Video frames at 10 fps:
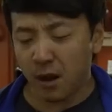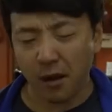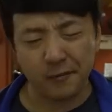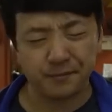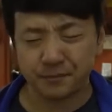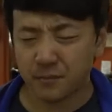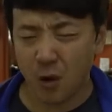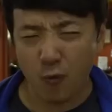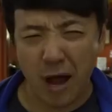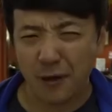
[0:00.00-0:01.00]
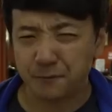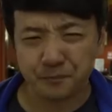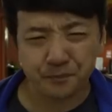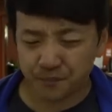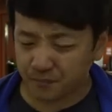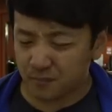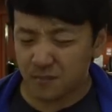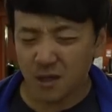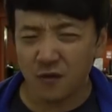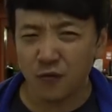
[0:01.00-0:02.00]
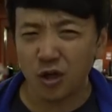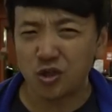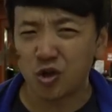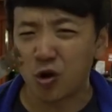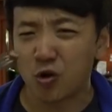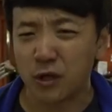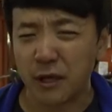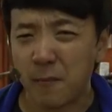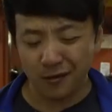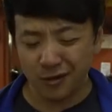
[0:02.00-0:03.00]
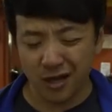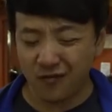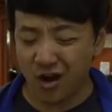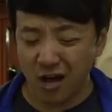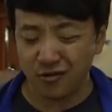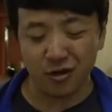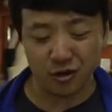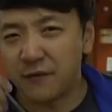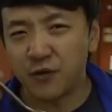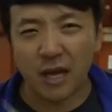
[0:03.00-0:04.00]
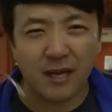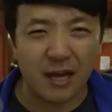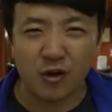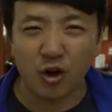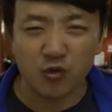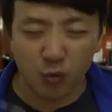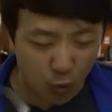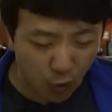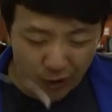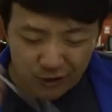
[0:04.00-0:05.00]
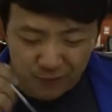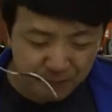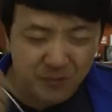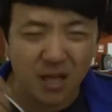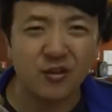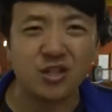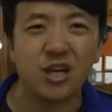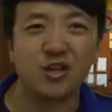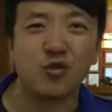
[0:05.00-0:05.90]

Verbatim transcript: Mm. Wow. Very charcoaly. I don't think I ever had this. But if you like innards or organs, give this thing a